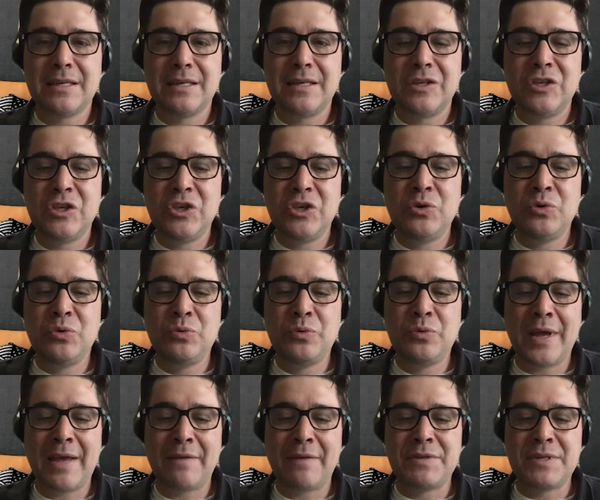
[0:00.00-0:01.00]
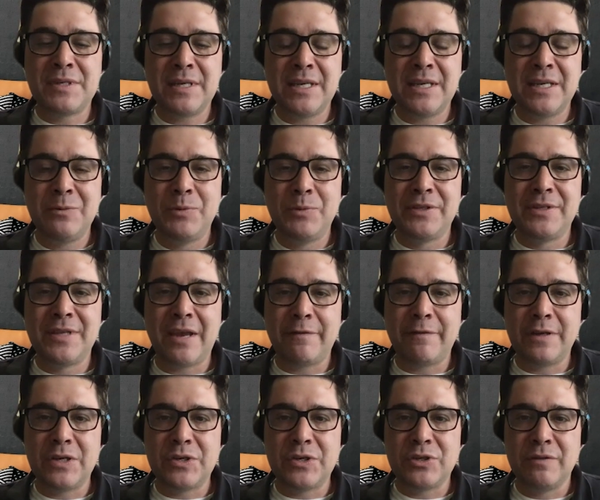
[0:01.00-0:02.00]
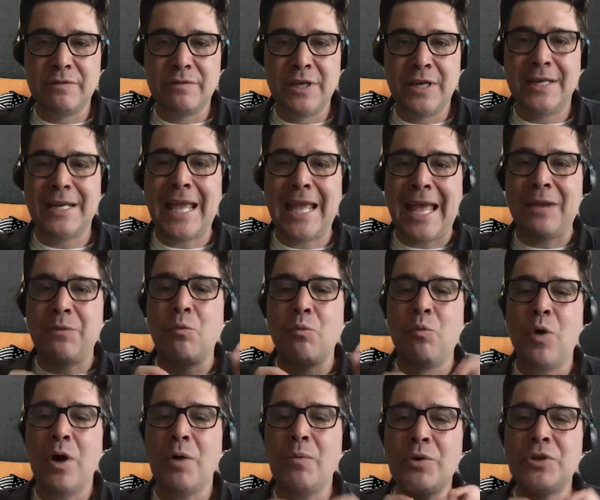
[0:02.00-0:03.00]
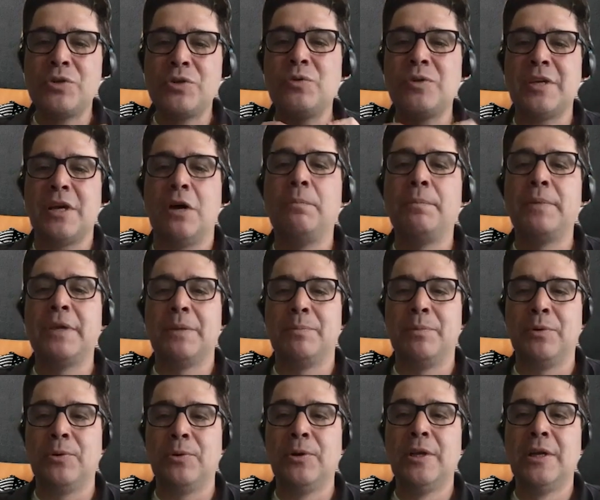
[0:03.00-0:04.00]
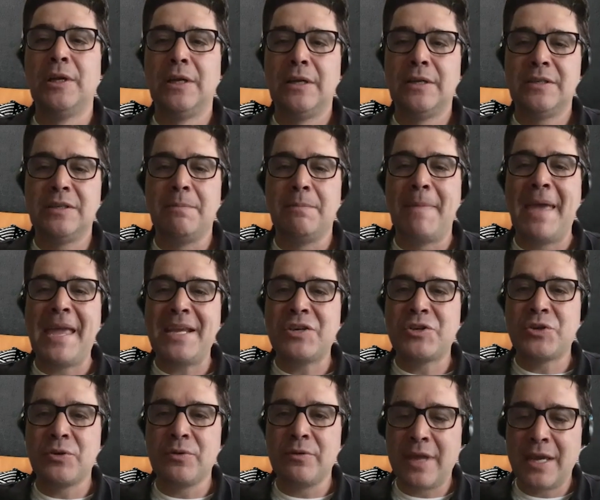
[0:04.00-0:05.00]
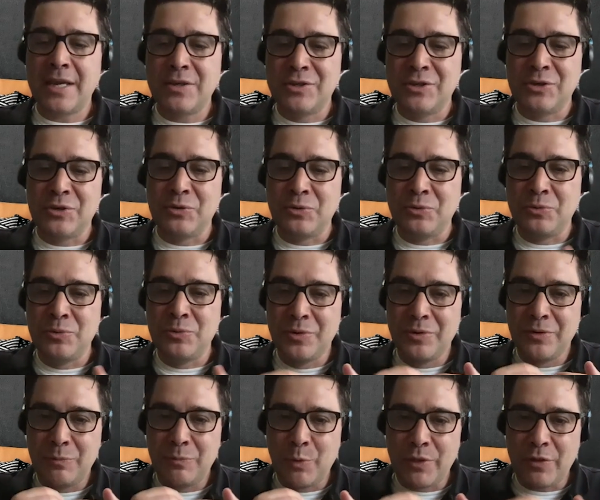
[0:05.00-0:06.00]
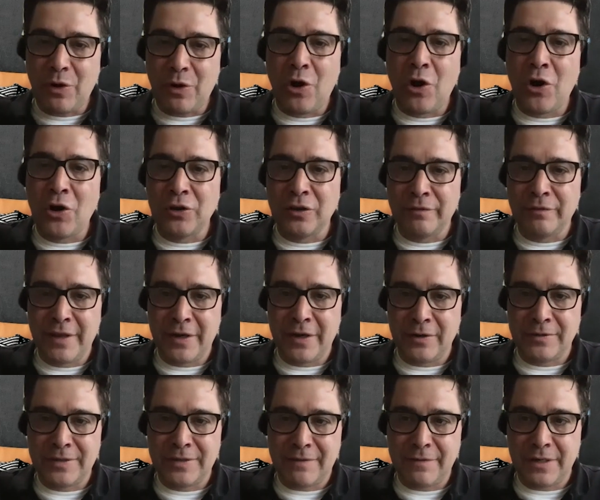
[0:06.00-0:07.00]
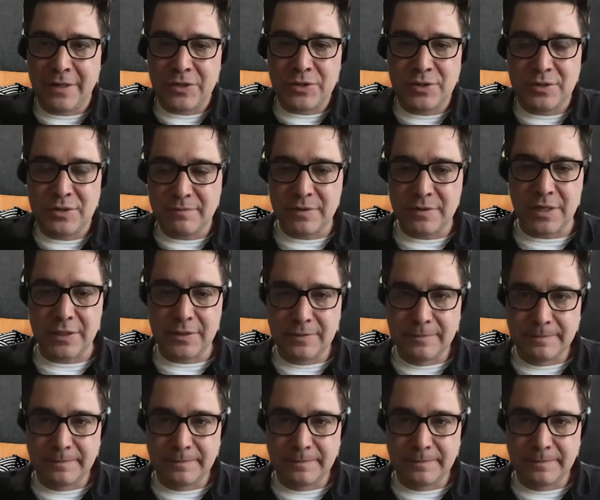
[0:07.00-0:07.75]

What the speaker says: you have seen with definition of done? And what would you tell people to make sure they do with all of their definitions of done?